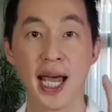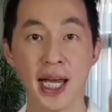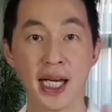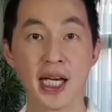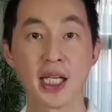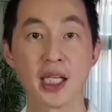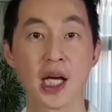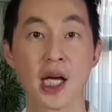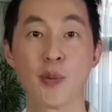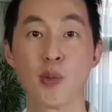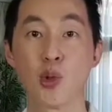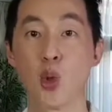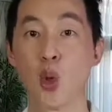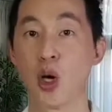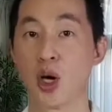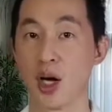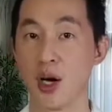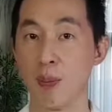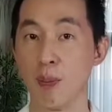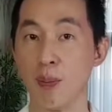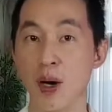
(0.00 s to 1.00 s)
Anytime you
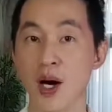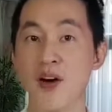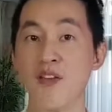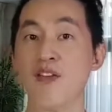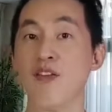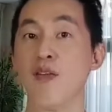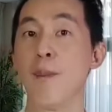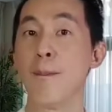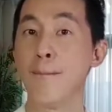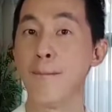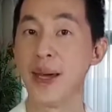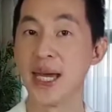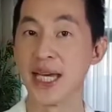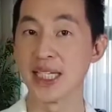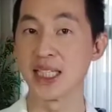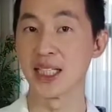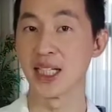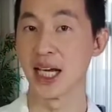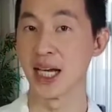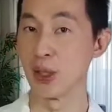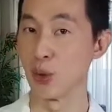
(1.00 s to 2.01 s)
are above
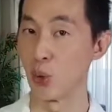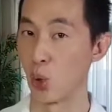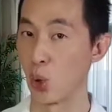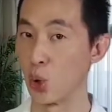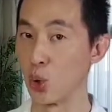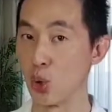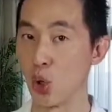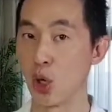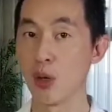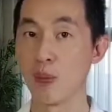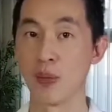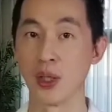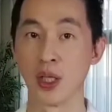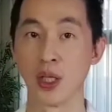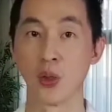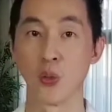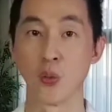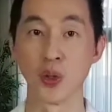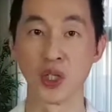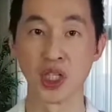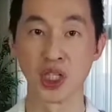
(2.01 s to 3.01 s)
baseline or
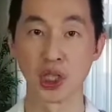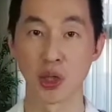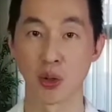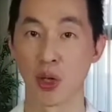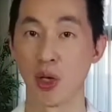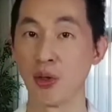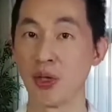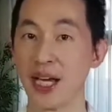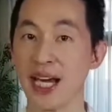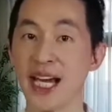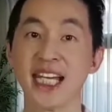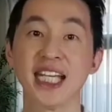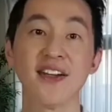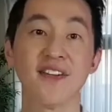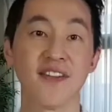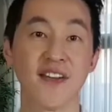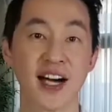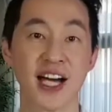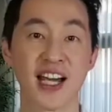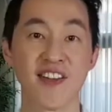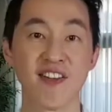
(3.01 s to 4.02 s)
normal, which is around
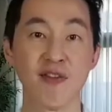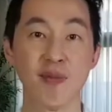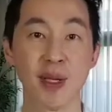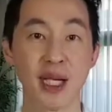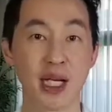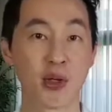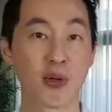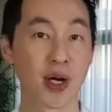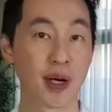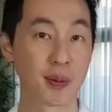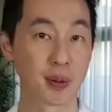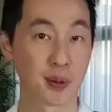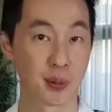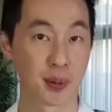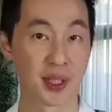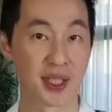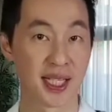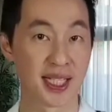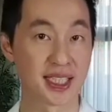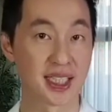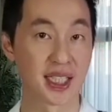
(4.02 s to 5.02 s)
85 milligrams
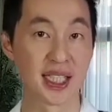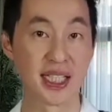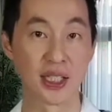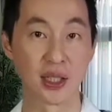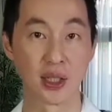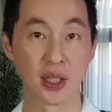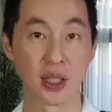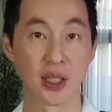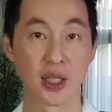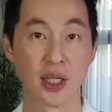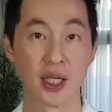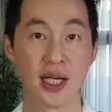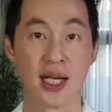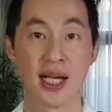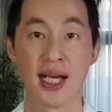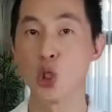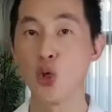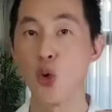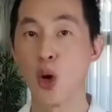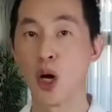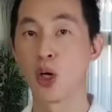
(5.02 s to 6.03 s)
per deciliter,
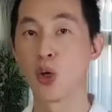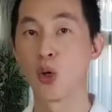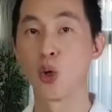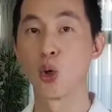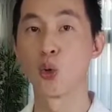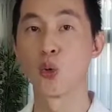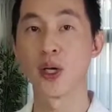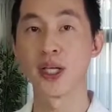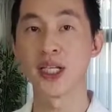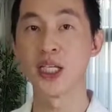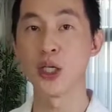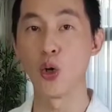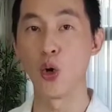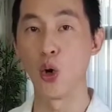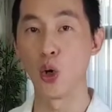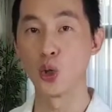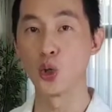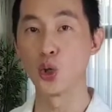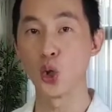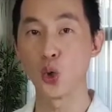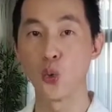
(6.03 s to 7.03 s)
you are already
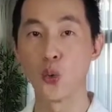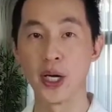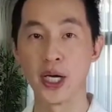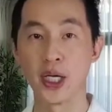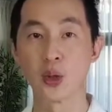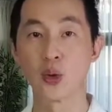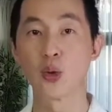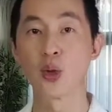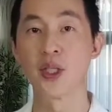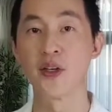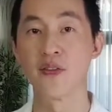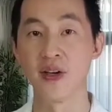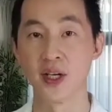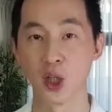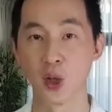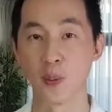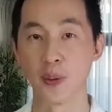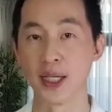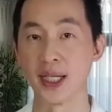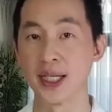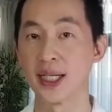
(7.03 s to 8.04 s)
on your way to
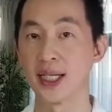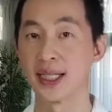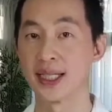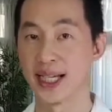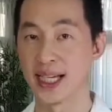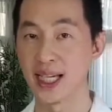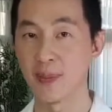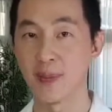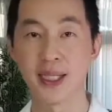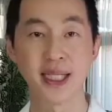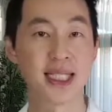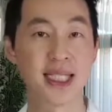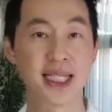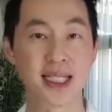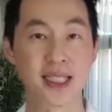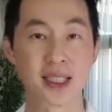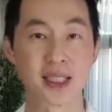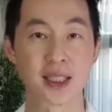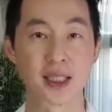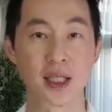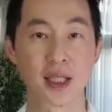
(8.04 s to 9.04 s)
developing
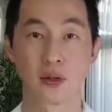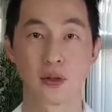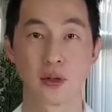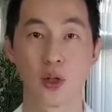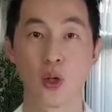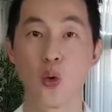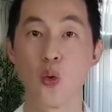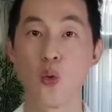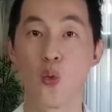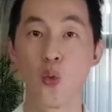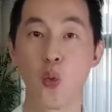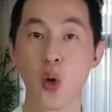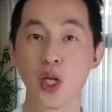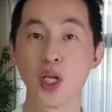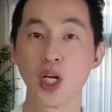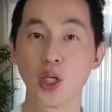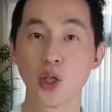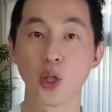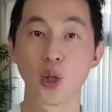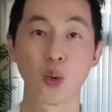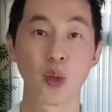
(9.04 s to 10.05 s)
diabetes.
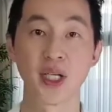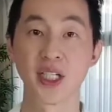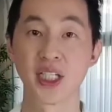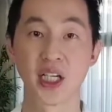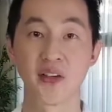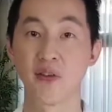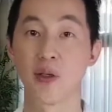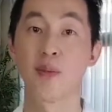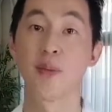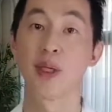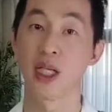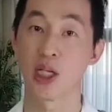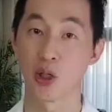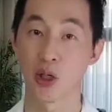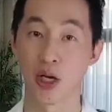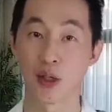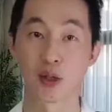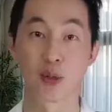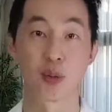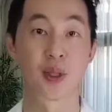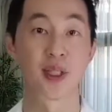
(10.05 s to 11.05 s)
127
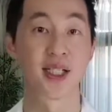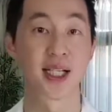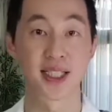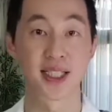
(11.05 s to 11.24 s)
milligrams per